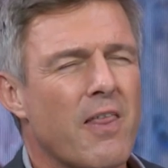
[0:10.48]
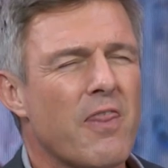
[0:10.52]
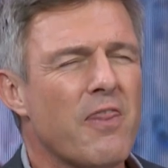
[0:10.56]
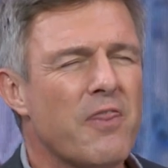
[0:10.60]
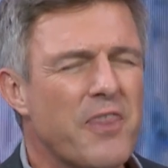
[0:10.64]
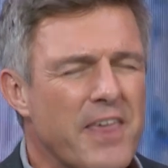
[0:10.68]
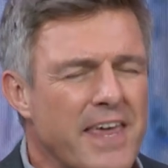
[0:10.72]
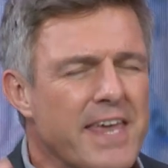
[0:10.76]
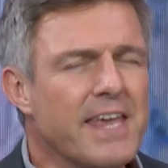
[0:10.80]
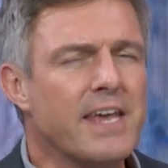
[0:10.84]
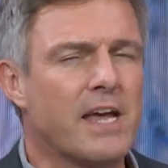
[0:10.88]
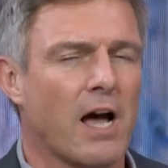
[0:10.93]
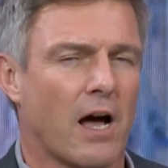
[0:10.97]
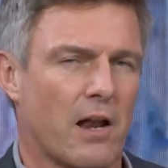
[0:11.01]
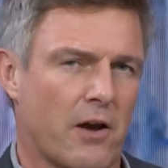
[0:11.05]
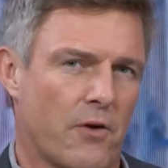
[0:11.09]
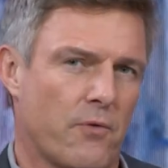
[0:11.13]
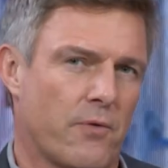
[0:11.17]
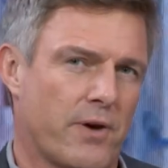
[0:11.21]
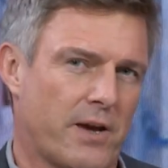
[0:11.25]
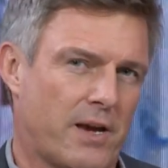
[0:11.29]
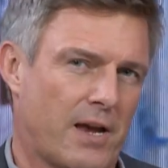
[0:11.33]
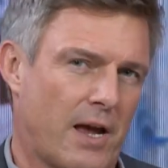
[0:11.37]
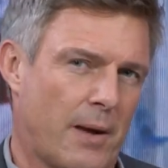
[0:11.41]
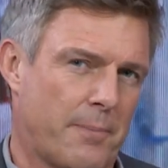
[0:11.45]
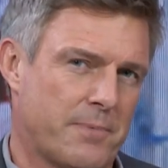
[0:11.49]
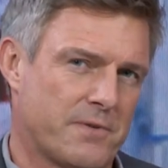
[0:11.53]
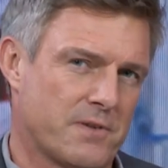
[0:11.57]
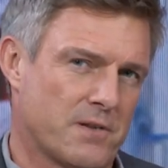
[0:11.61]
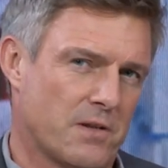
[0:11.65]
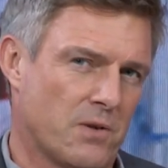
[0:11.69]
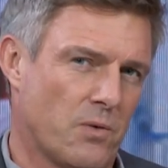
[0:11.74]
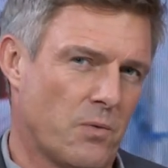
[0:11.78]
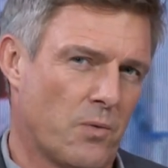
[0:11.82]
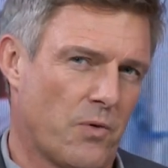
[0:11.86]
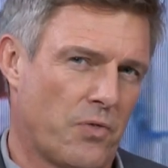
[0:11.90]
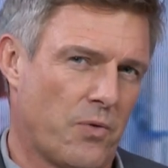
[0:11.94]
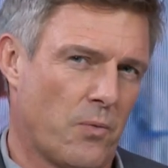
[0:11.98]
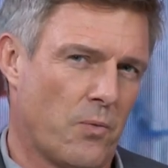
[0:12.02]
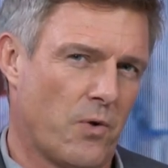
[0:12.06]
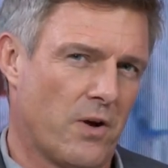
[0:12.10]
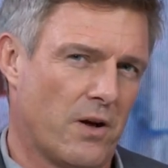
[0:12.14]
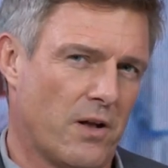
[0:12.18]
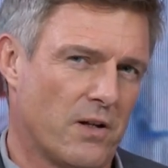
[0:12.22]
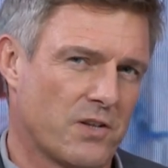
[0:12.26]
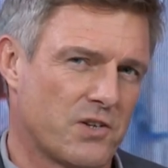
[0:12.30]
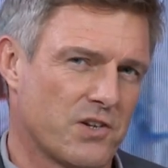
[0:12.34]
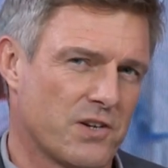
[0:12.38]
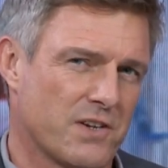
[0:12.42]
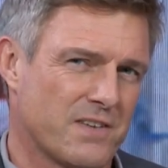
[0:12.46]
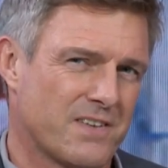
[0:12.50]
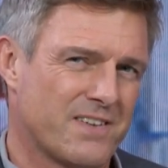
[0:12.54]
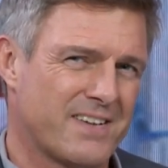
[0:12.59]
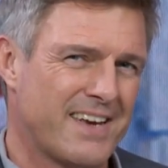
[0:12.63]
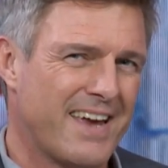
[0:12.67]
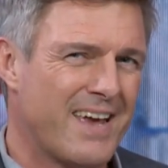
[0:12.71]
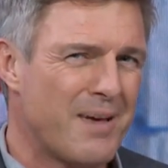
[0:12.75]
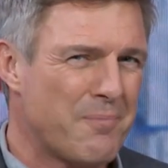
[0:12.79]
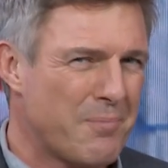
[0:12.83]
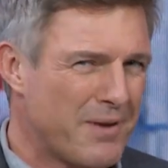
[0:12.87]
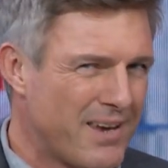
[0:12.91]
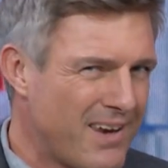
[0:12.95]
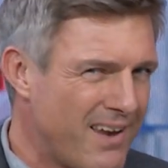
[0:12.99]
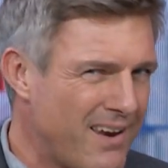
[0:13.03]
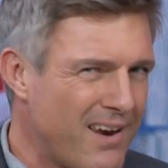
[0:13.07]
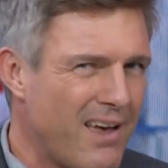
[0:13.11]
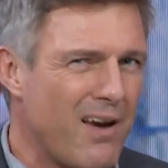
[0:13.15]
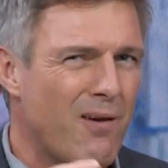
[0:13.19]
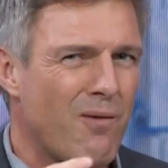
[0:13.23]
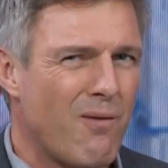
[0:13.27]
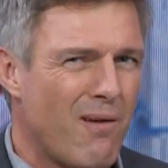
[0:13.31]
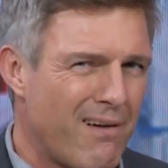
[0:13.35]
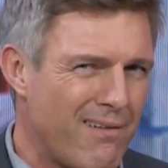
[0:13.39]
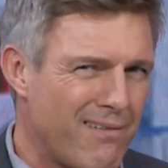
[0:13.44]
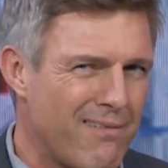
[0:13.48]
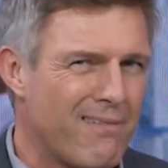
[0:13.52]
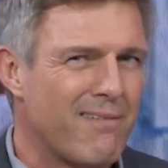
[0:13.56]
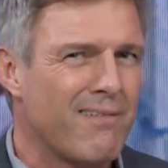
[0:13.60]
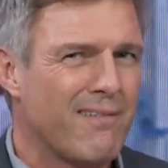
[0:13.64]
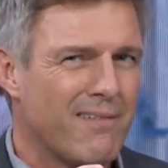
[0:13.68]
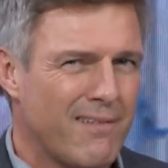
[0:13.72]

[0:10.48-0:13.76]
the culinary capital of the world just yet, but you know what?